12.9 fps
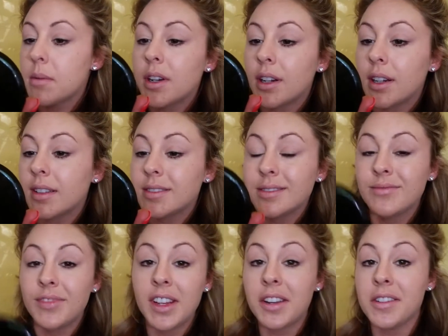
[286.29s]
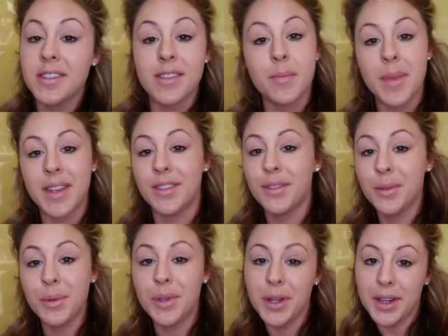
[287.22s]
your fingers are the best
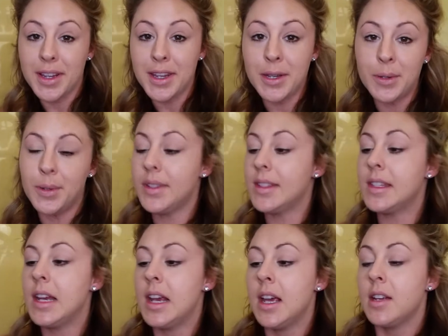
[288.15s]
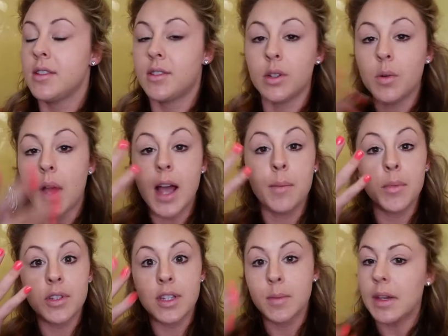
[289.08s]
tool you can use. So I'm
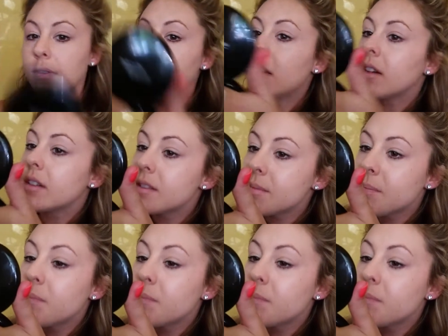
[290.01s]
using my fingers.